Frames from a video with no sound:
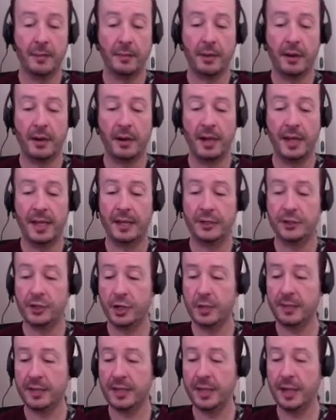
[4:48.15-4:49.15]
by a
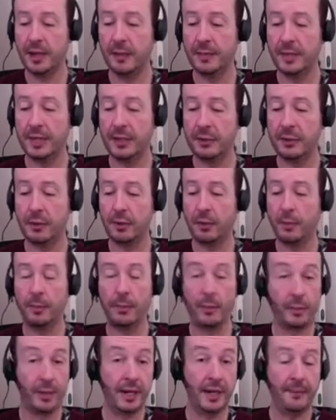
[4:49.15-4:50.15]
German company called
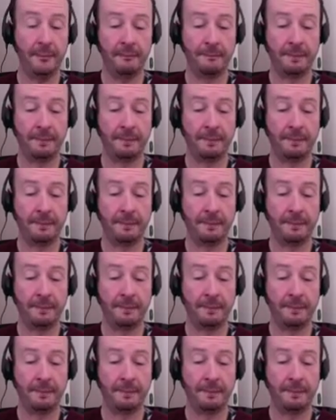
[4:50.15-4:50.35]
Beringer.